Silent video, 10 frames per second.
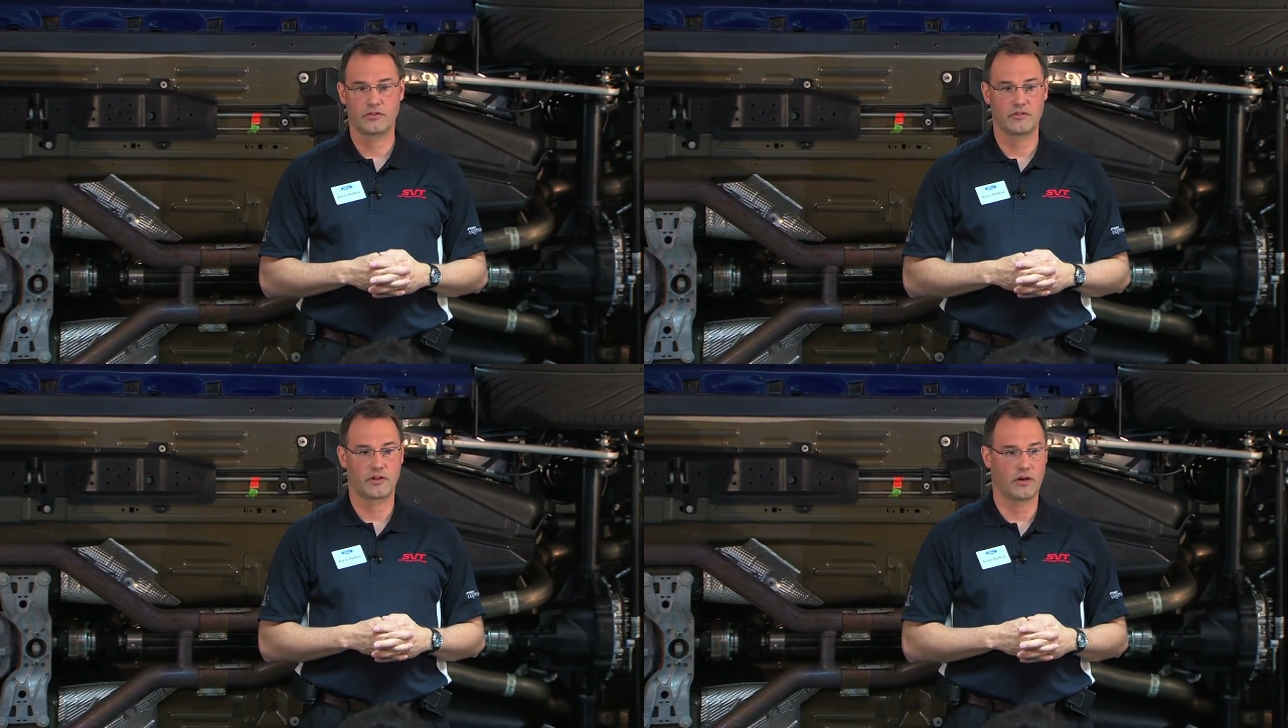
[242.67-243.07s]

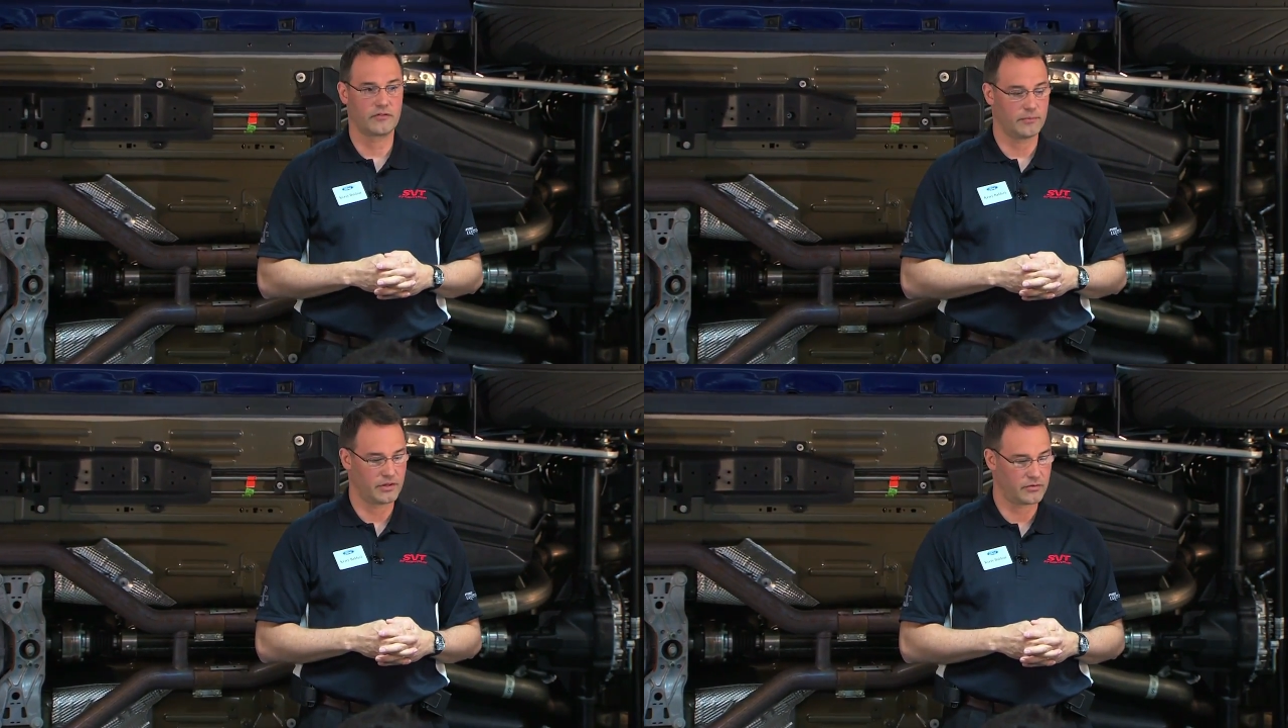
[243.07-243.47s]
They've gone
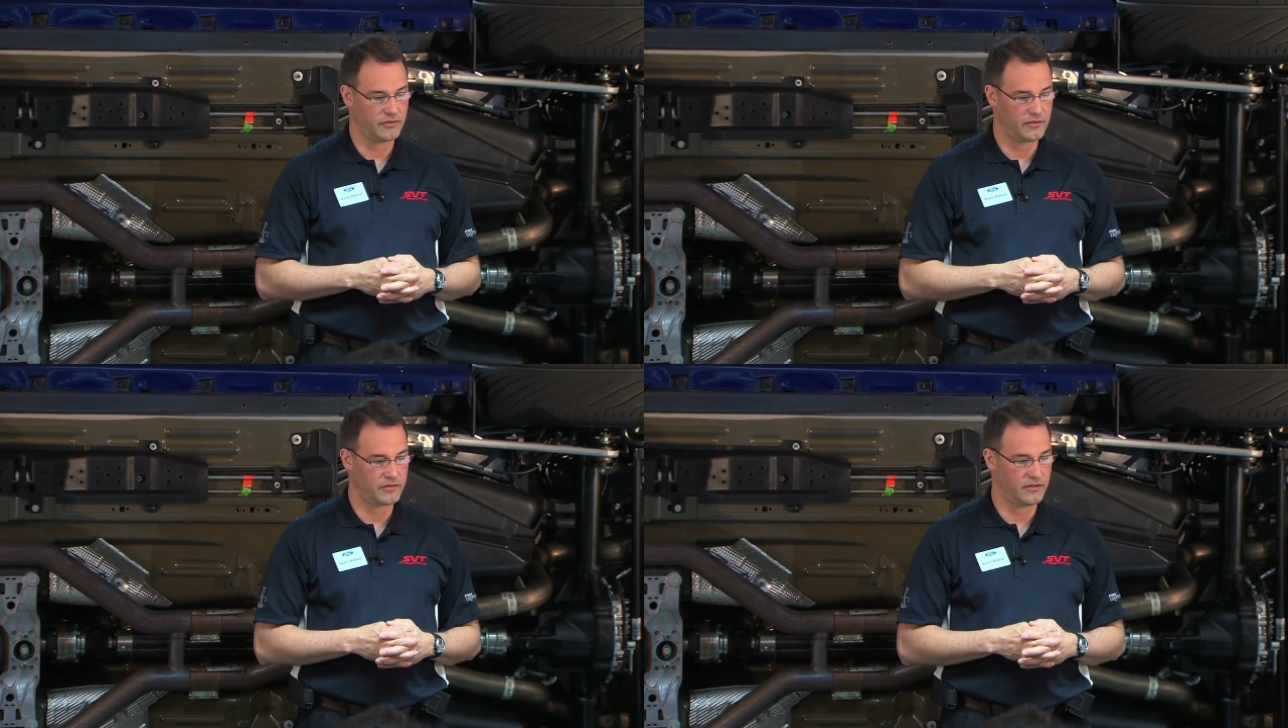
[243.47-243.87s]
from a
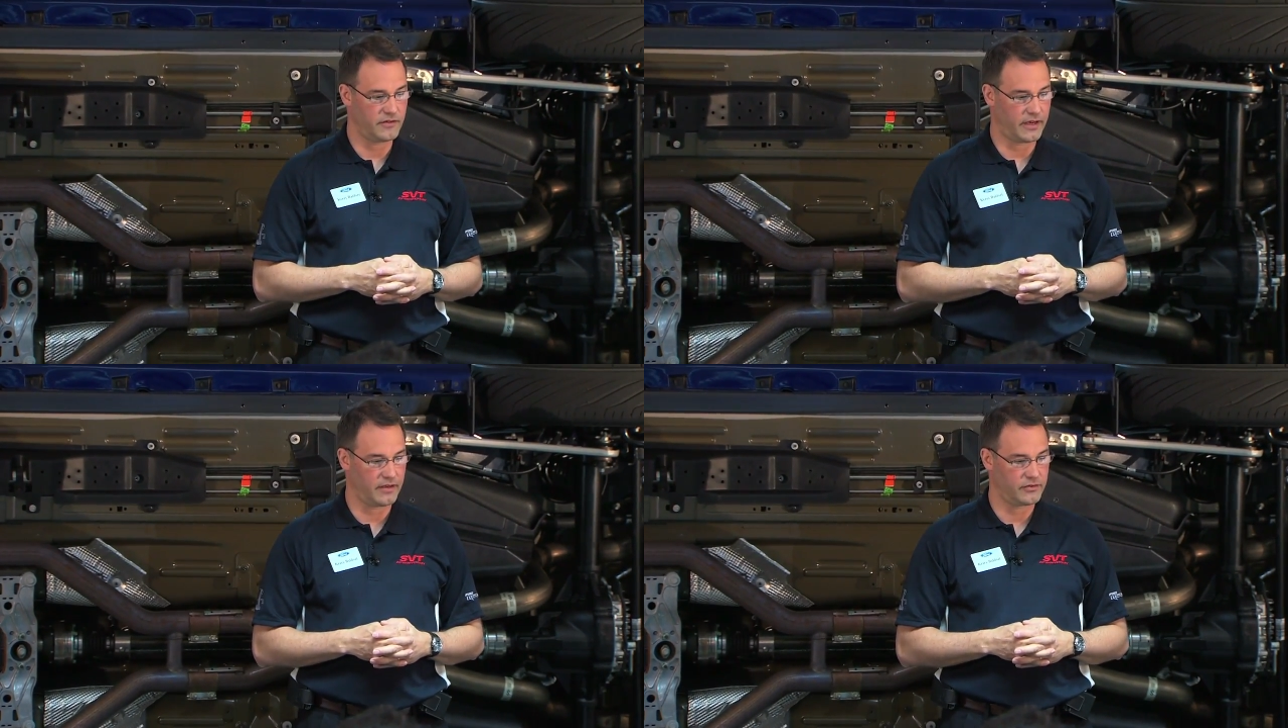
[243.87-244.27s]

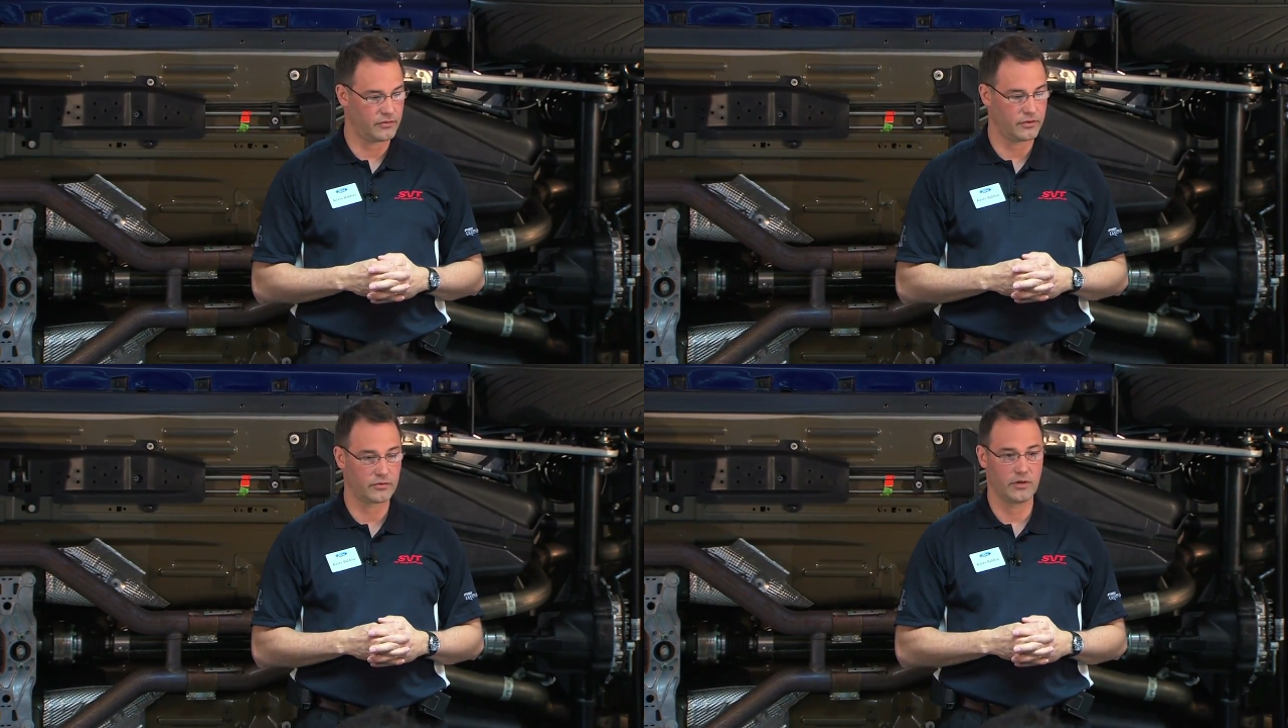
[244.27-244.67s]
355
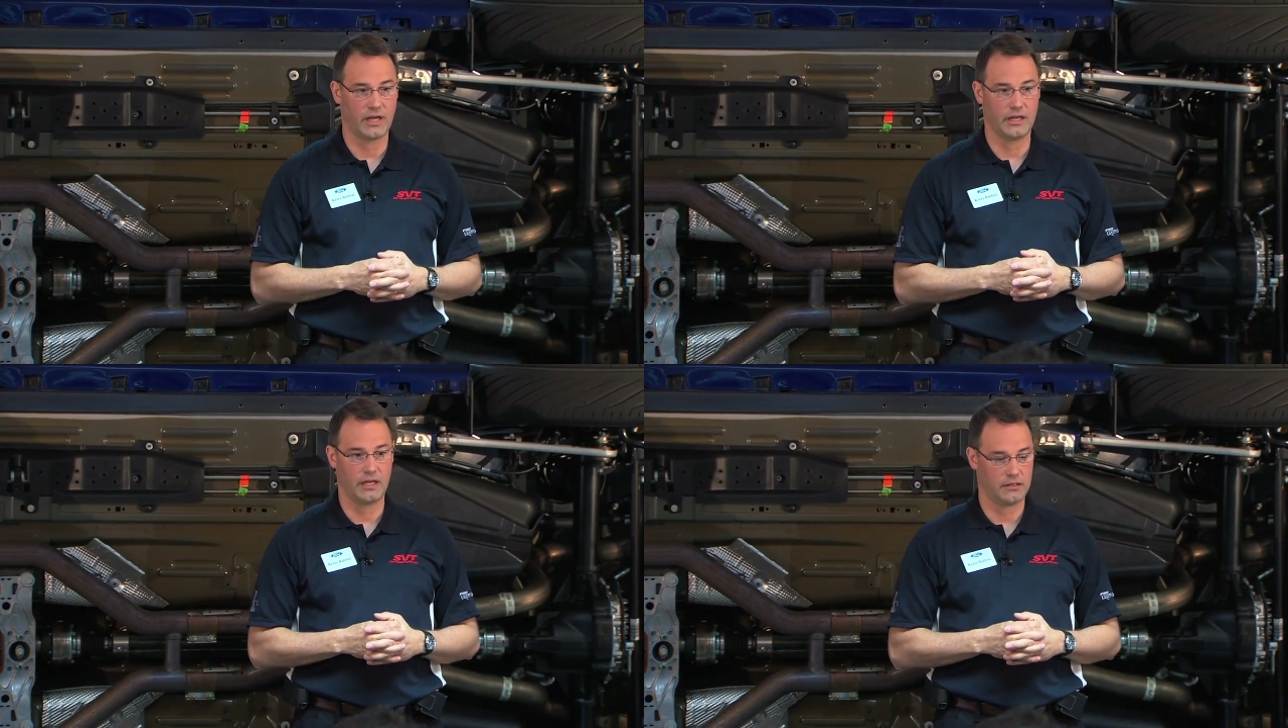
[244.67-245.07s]
to a
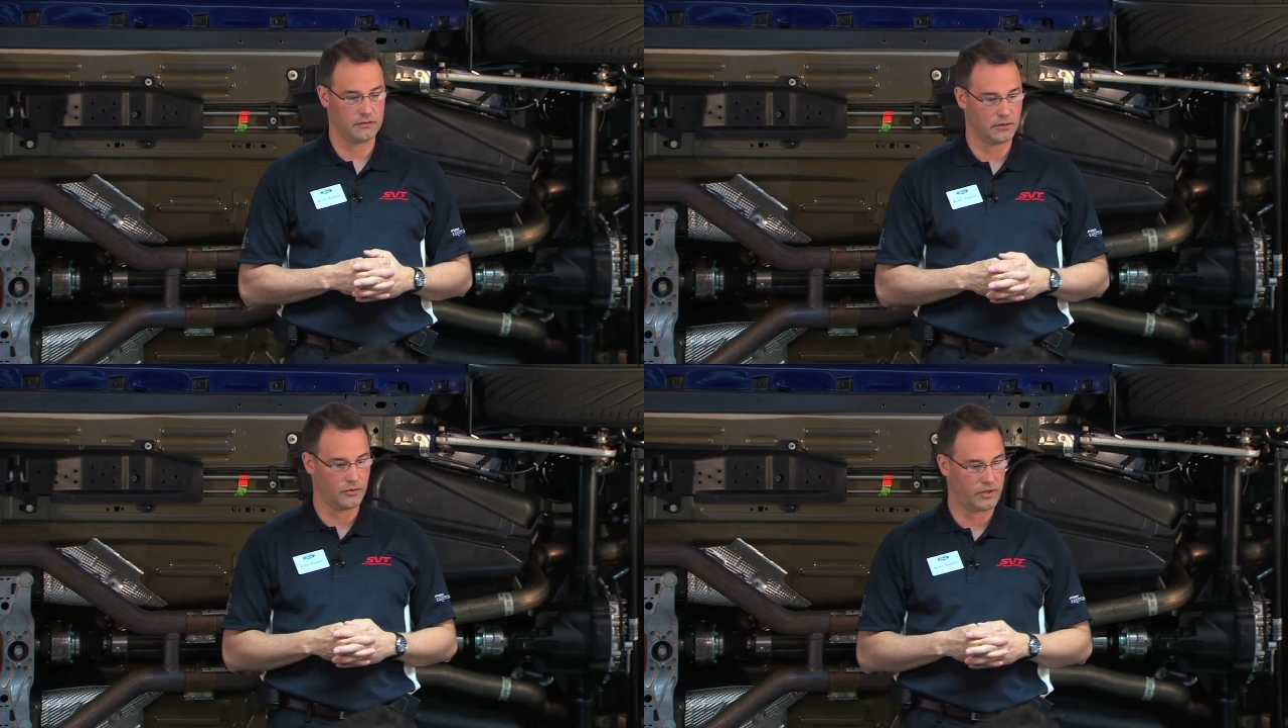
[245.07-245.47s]
380
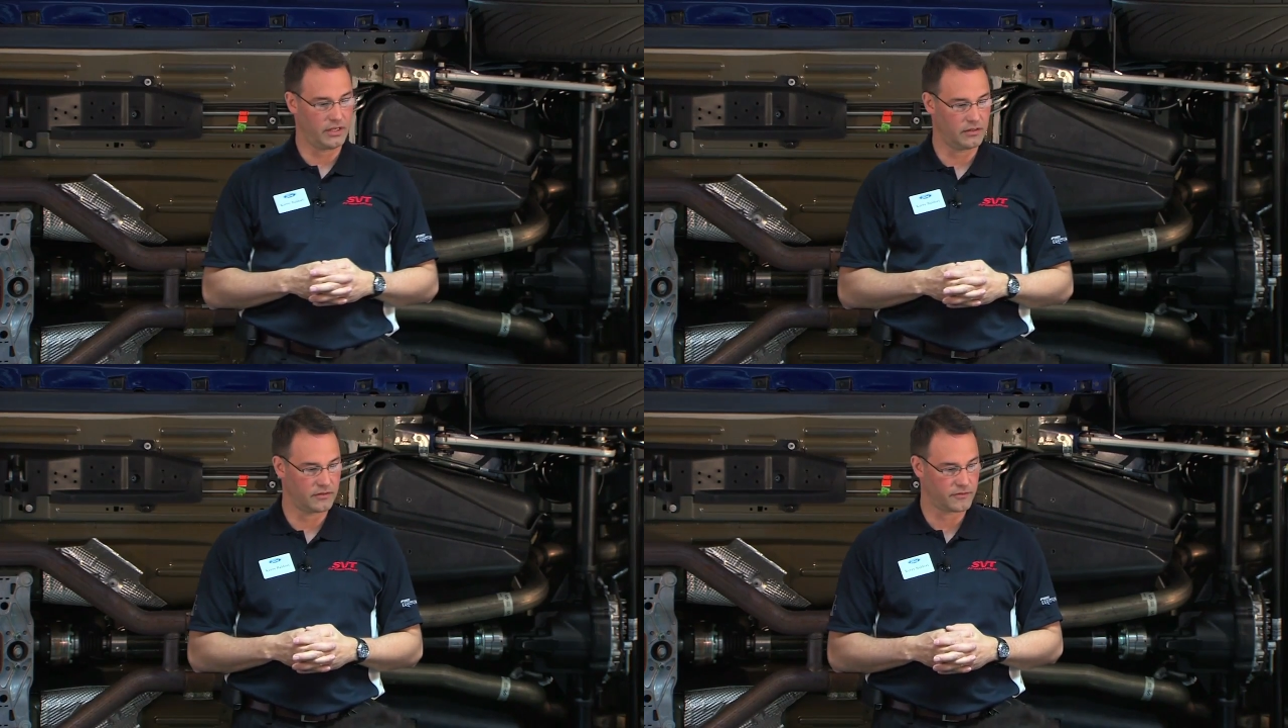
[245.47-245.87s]
OD
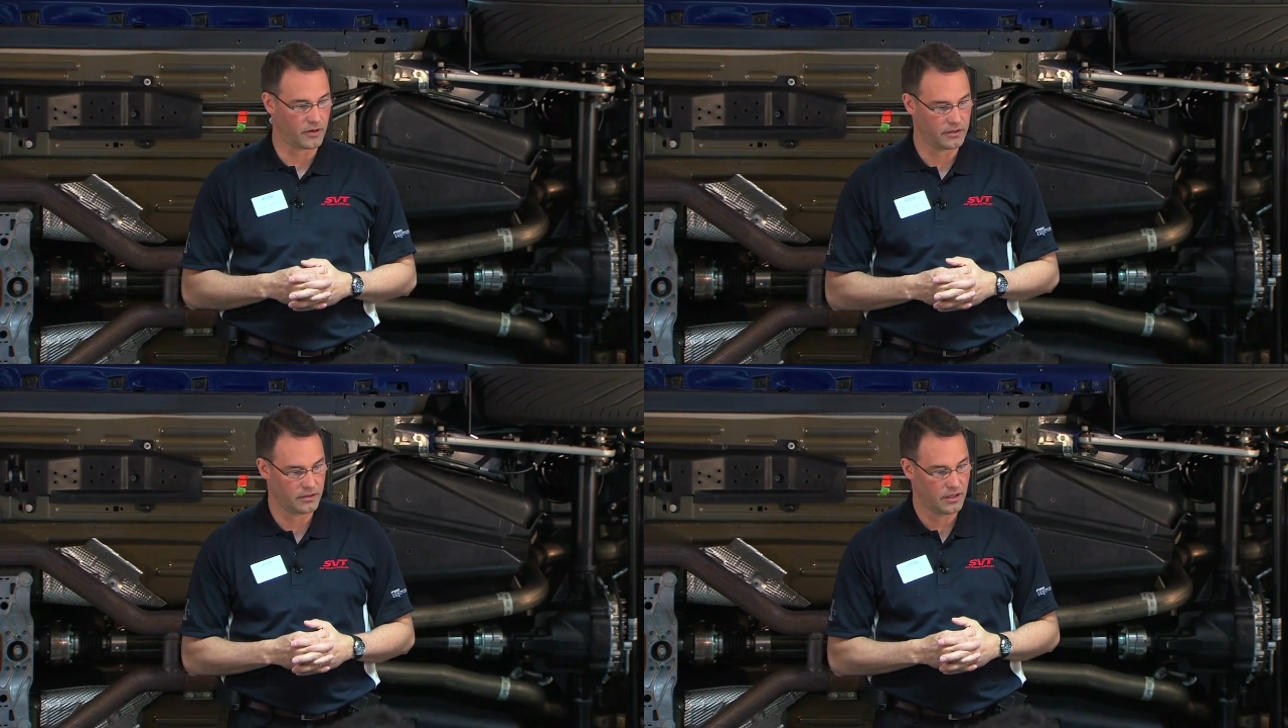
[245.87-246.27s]
in the
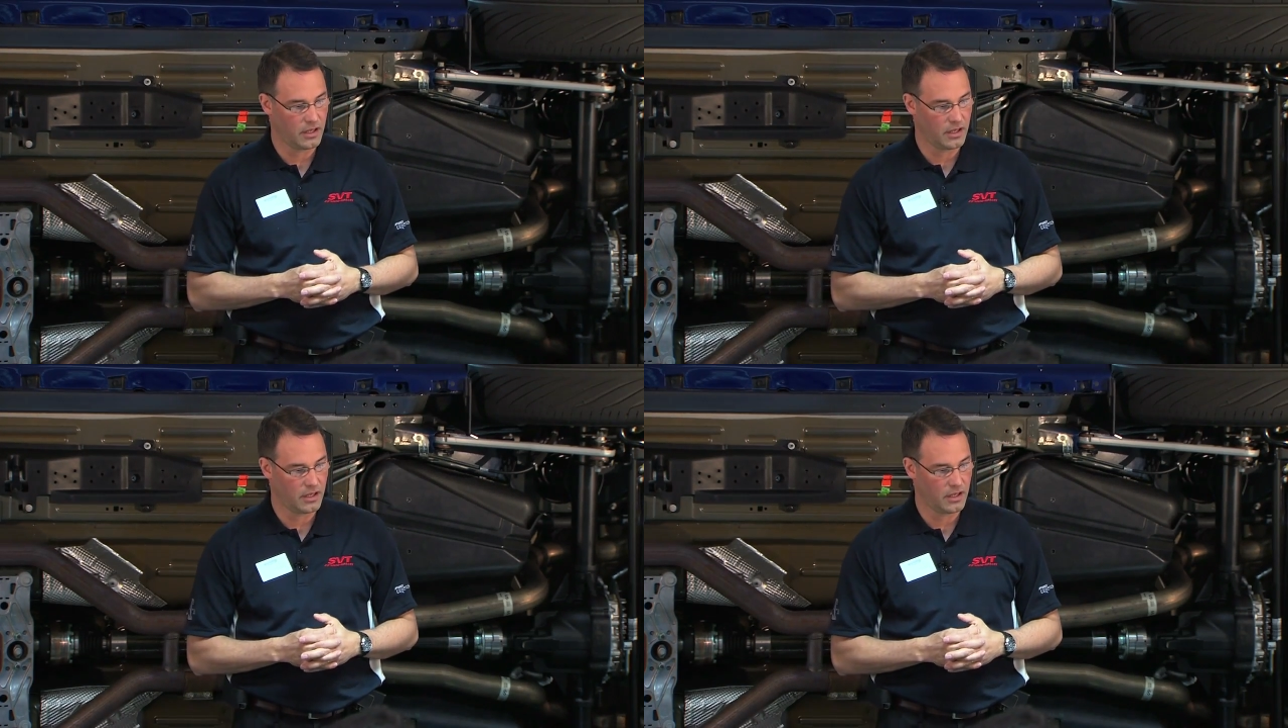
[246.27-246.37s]
front.